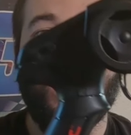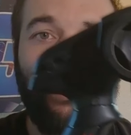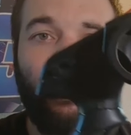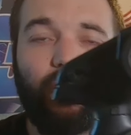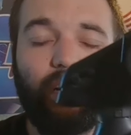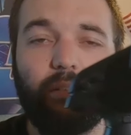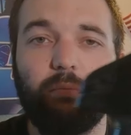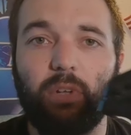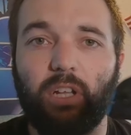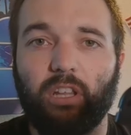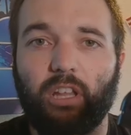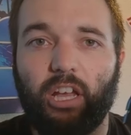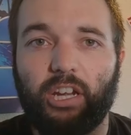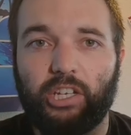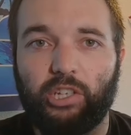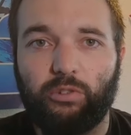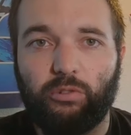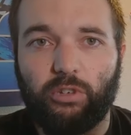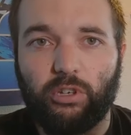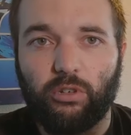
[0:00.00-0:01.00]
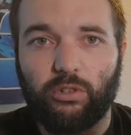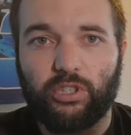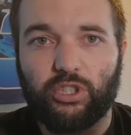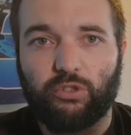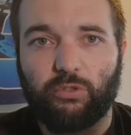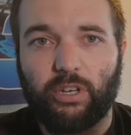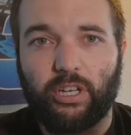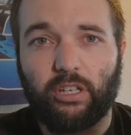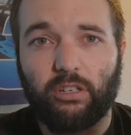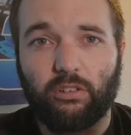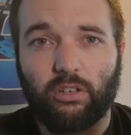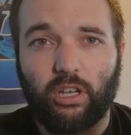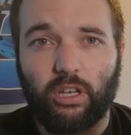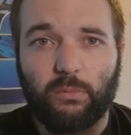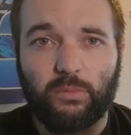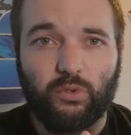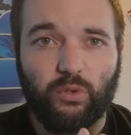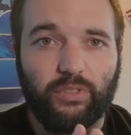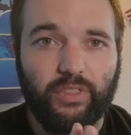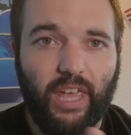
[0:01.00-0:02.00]
A lot of you know this radio
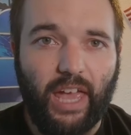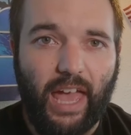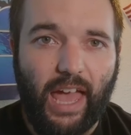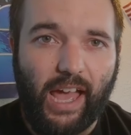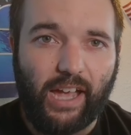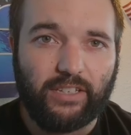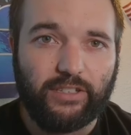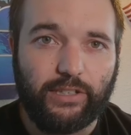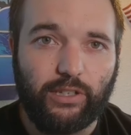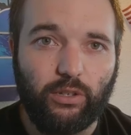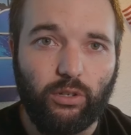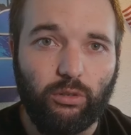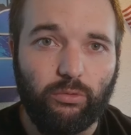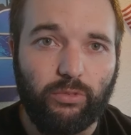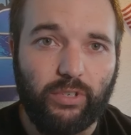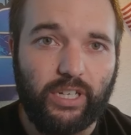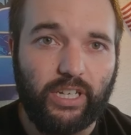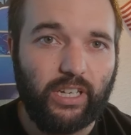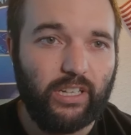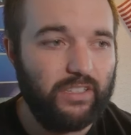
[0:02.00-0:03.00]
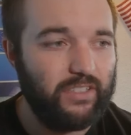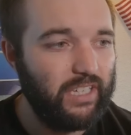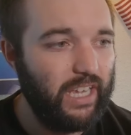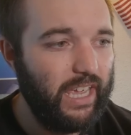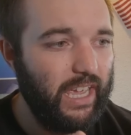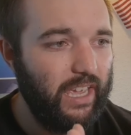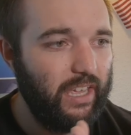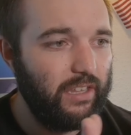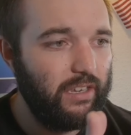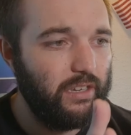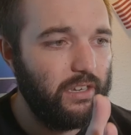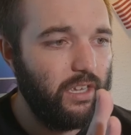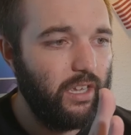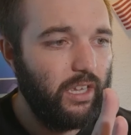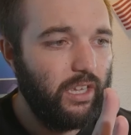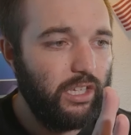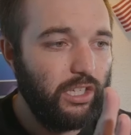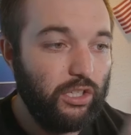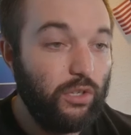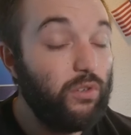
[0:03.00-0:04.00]
comes with the axial rigs and
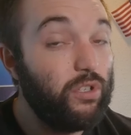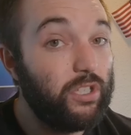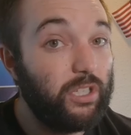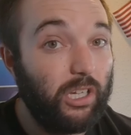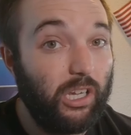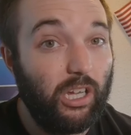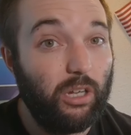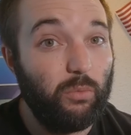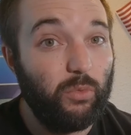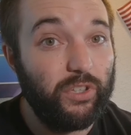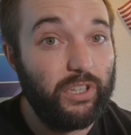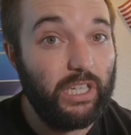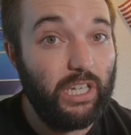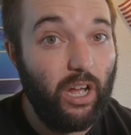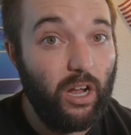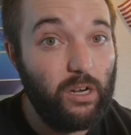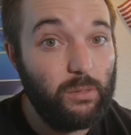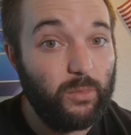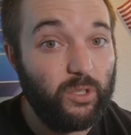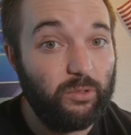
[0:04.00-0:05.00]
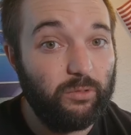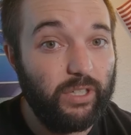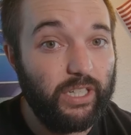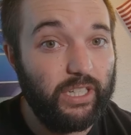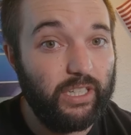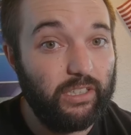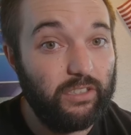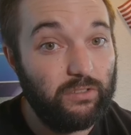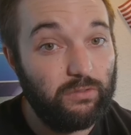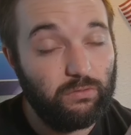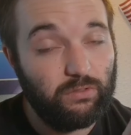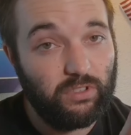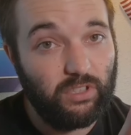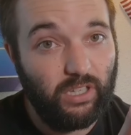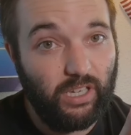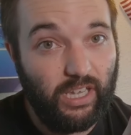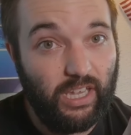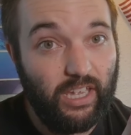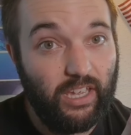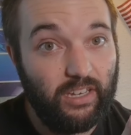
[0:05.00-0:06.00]
used to come with the armor rigs
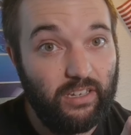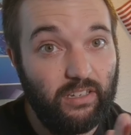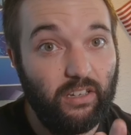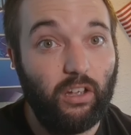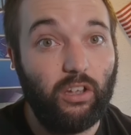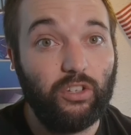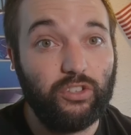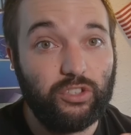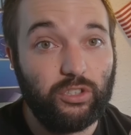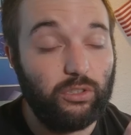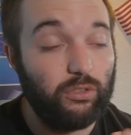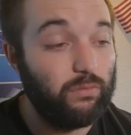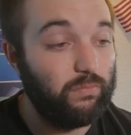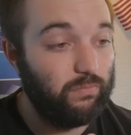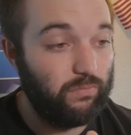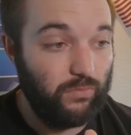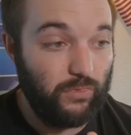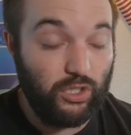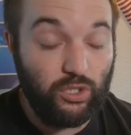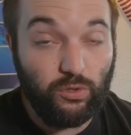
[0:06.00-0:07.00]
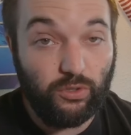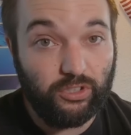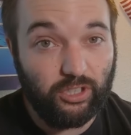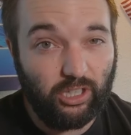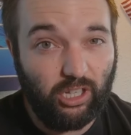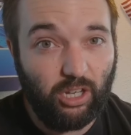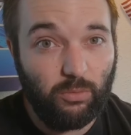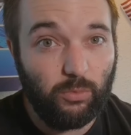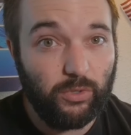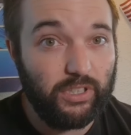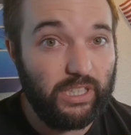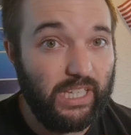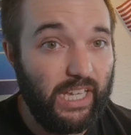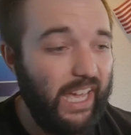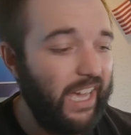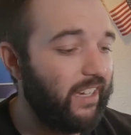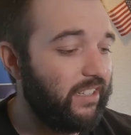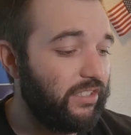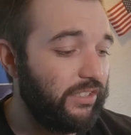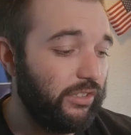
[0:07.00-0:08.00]
and also used to come with the
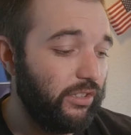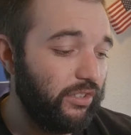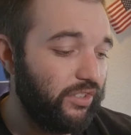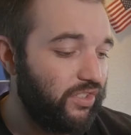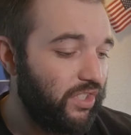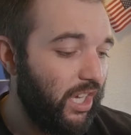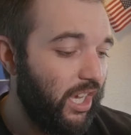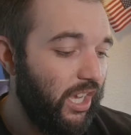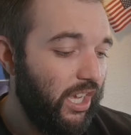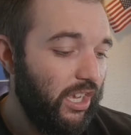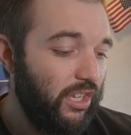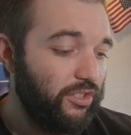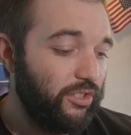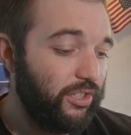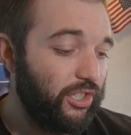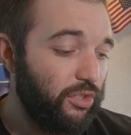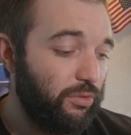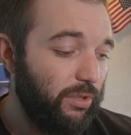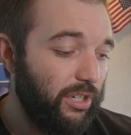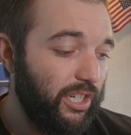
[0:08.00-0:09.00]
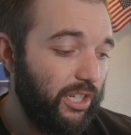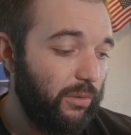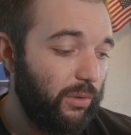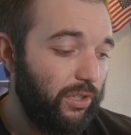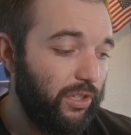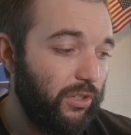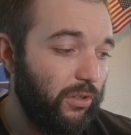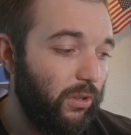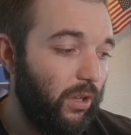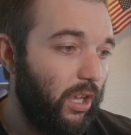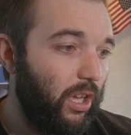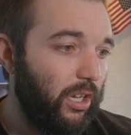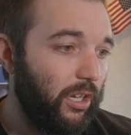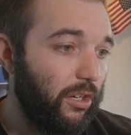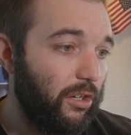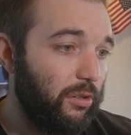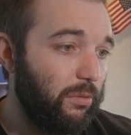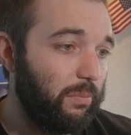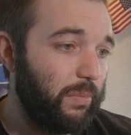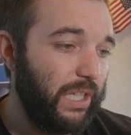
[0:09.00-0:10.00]
axials. So this radio will no
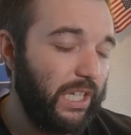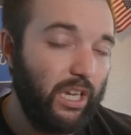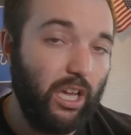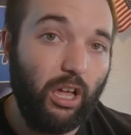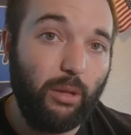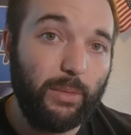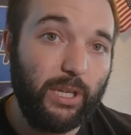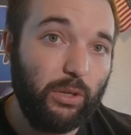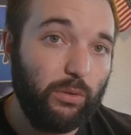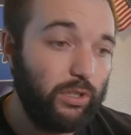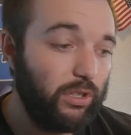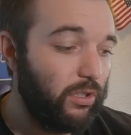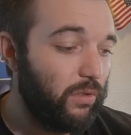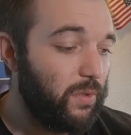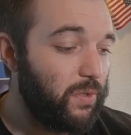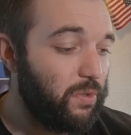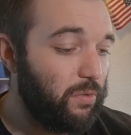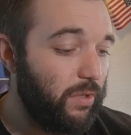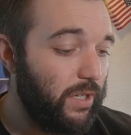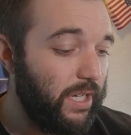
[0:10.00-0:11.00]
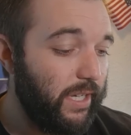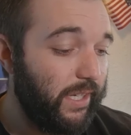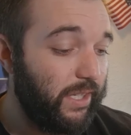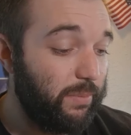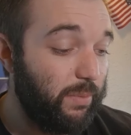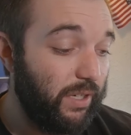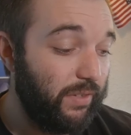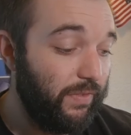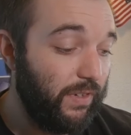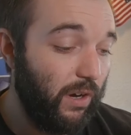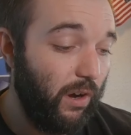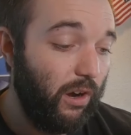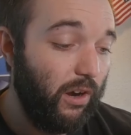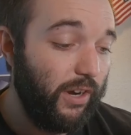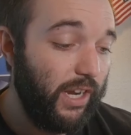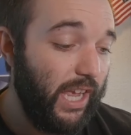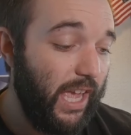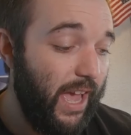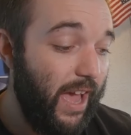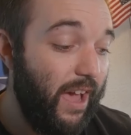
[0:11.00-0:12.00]
longer be coming with those rigs, but if you
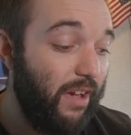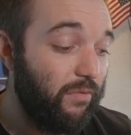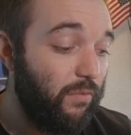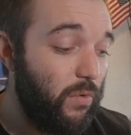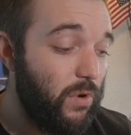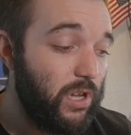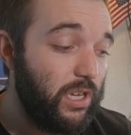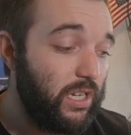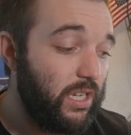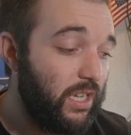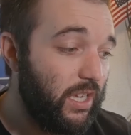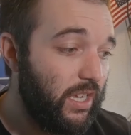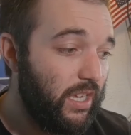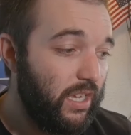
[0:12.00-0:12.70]
already have one